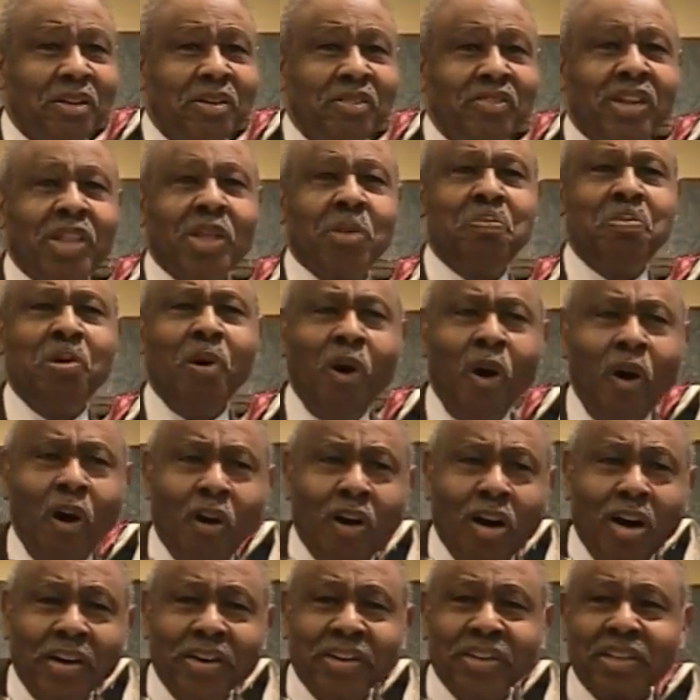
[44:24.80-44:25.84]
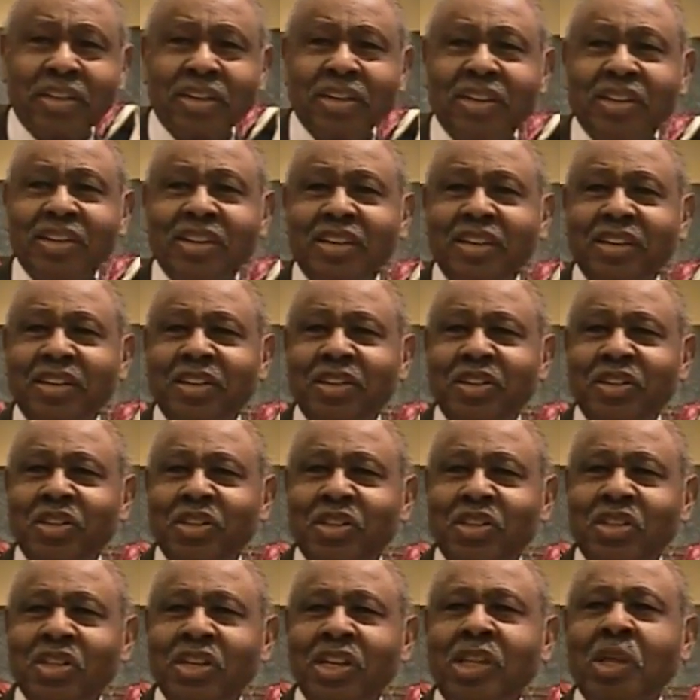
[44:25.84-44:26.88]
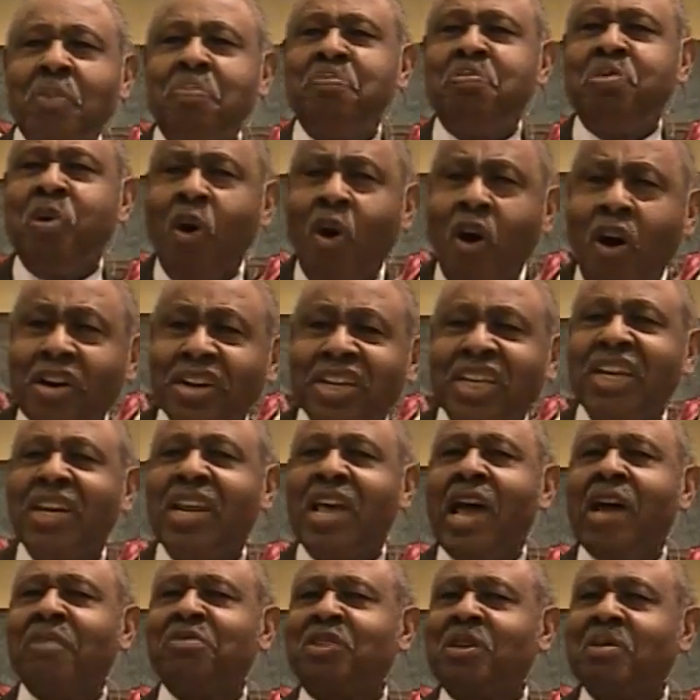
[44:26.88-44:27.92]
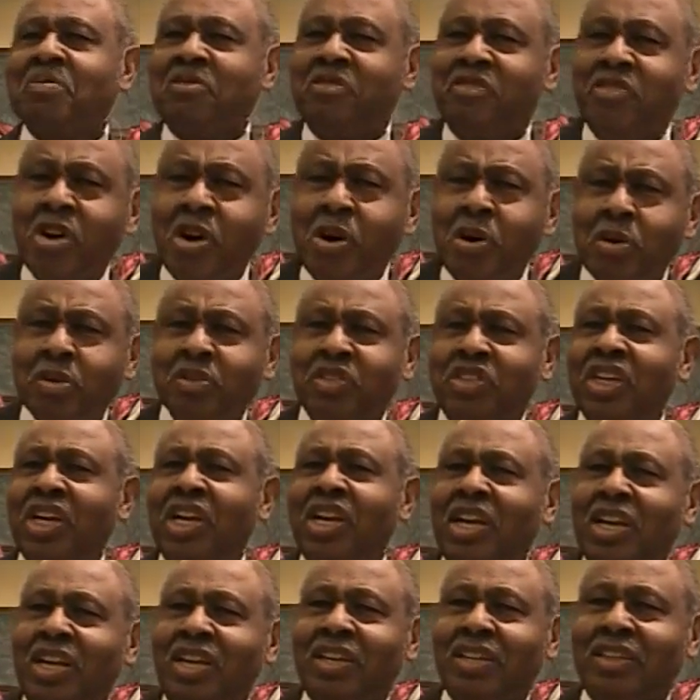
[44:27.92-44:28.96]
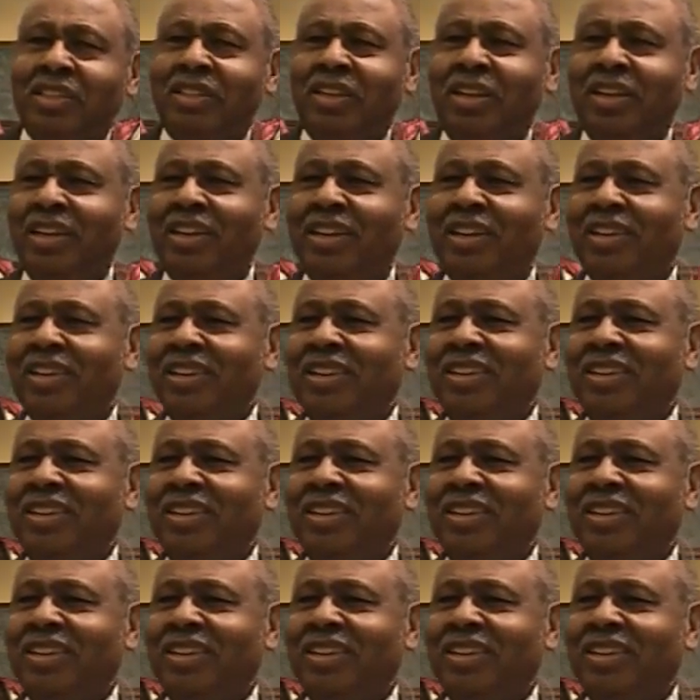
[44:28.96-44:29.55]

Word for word: for the poor, so that the poor can have some food to eat. Yeah.